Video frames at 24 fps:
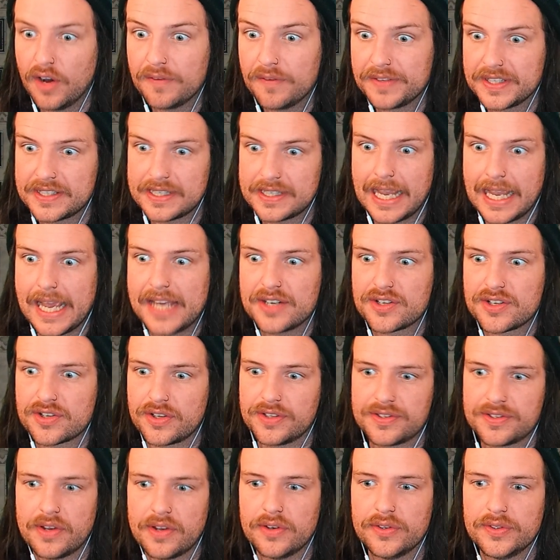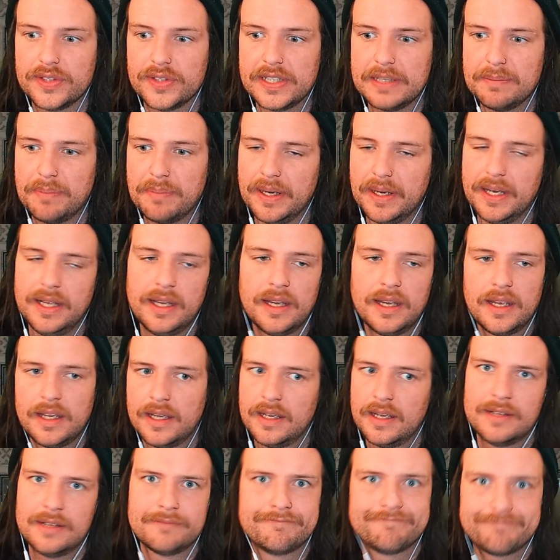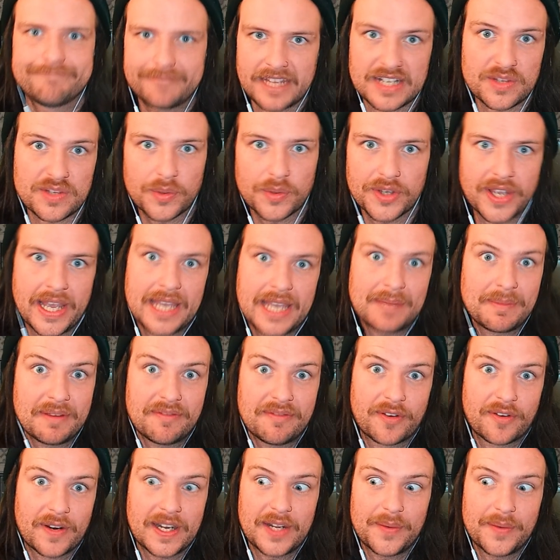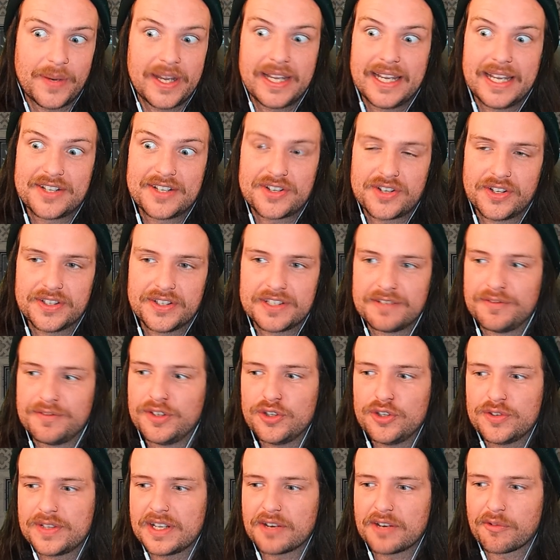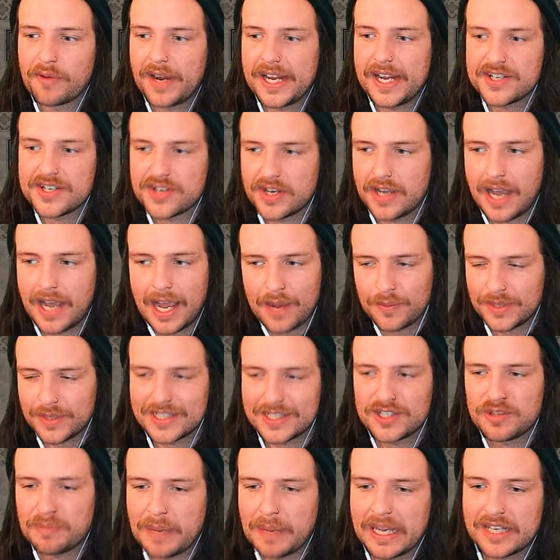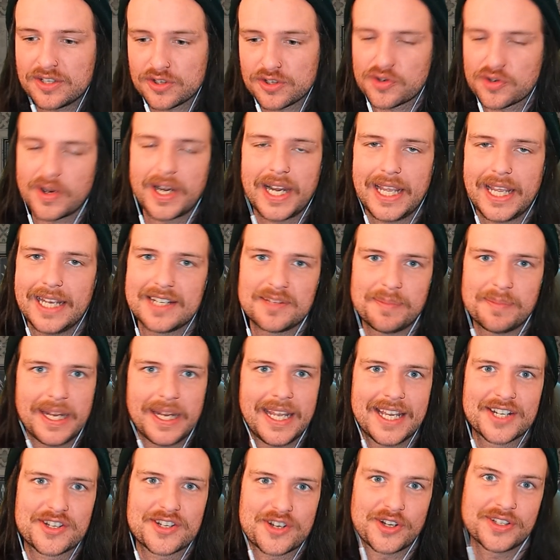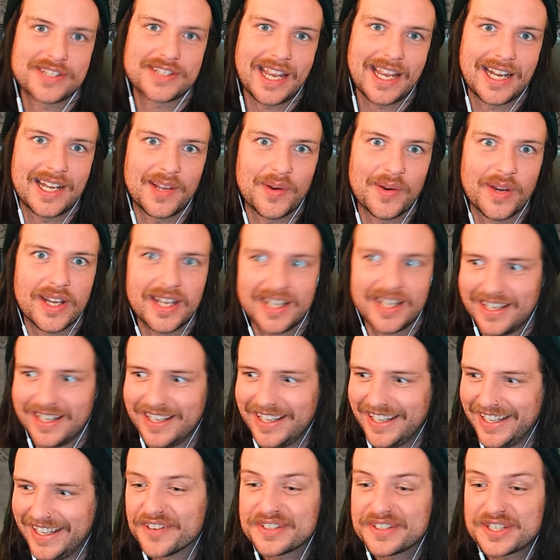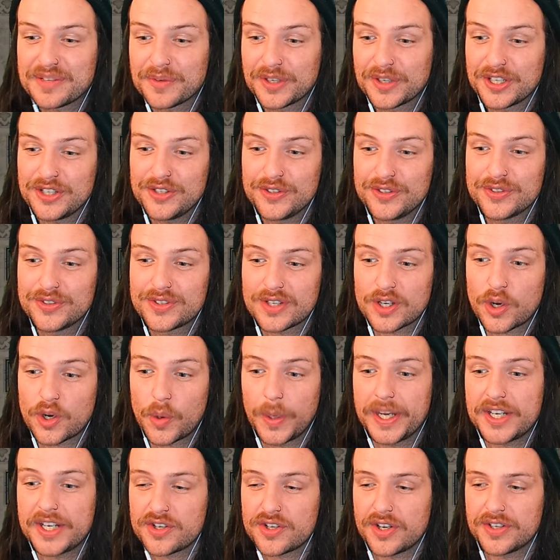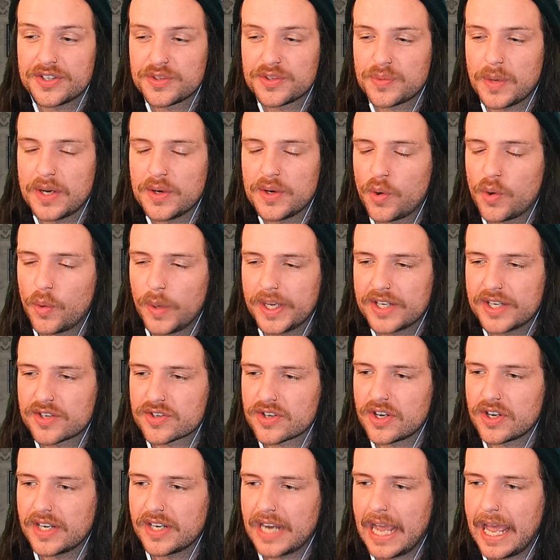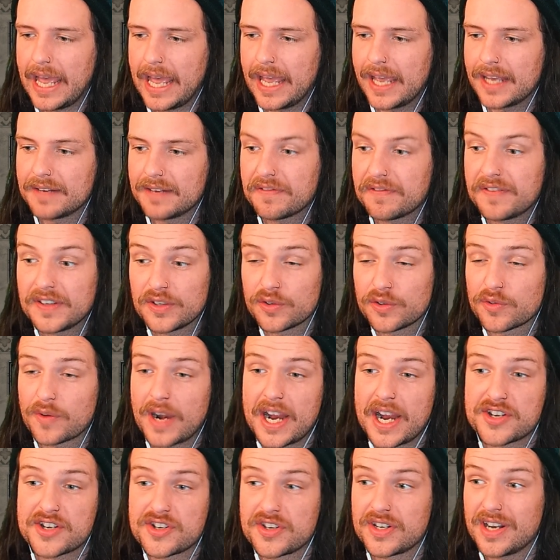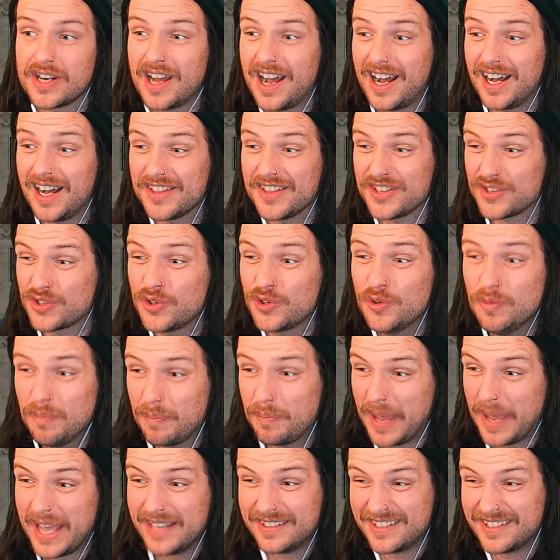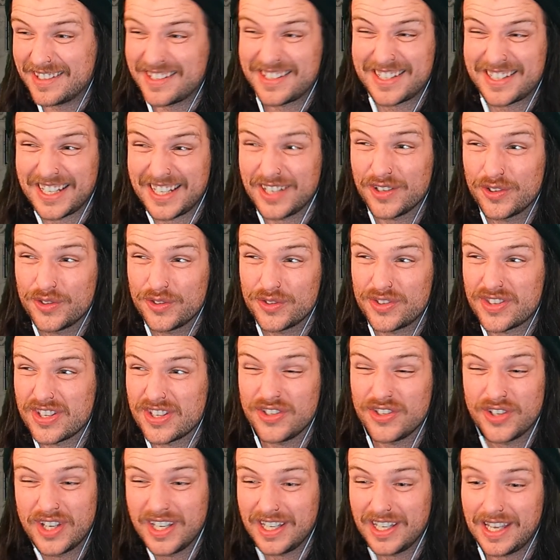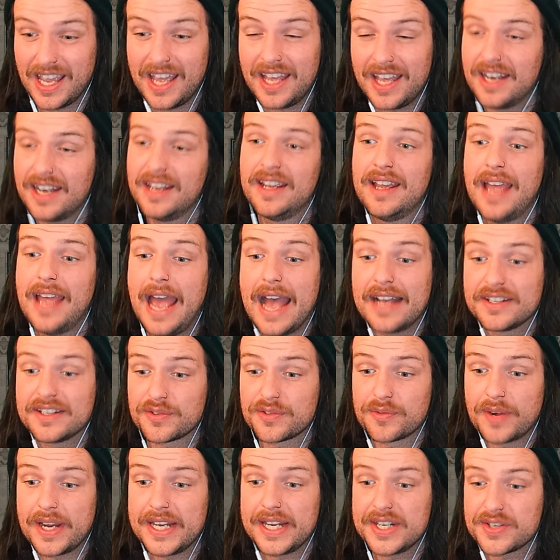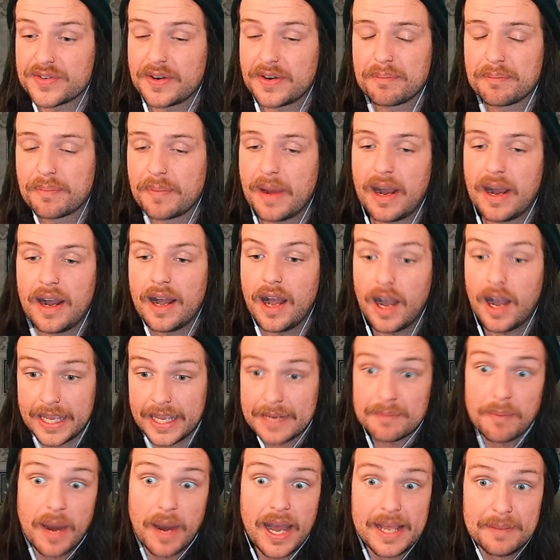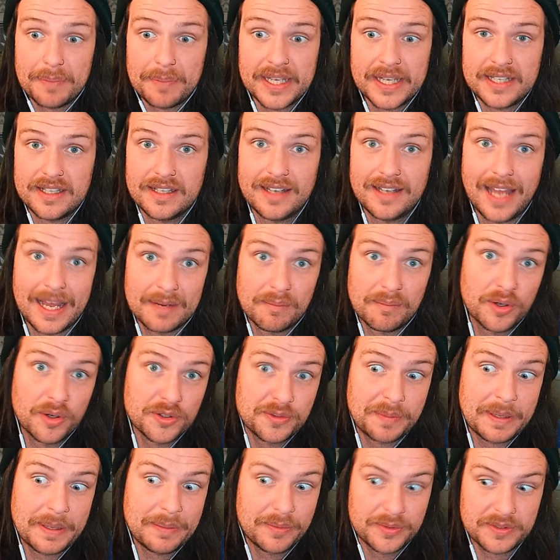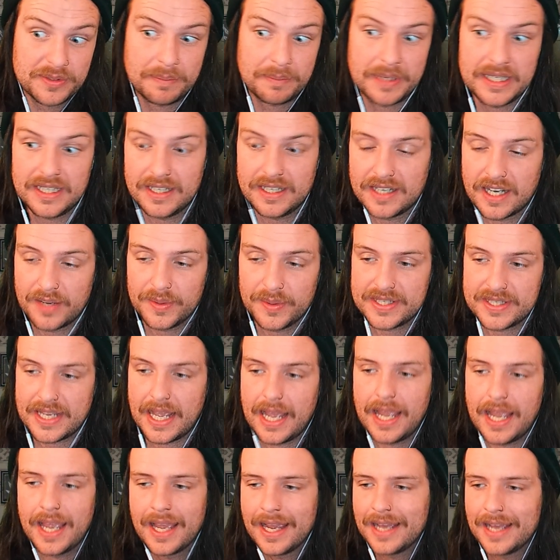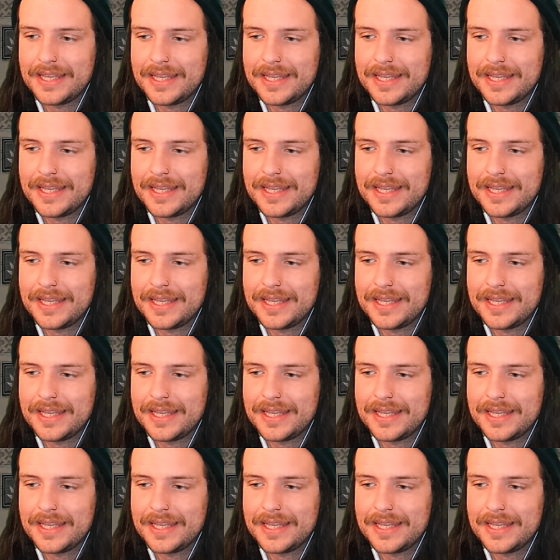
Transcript: Obviously headshots only, but that's what you're aiming for anyway, headshots. If you're using a ranger, I would expect you're trying to get as many headshots anyway. You obviously want to use quick shot as well. Quick shot and field ration are the two best skills that you can get as a ranger, in my opinion, and most people's opinion, I would say.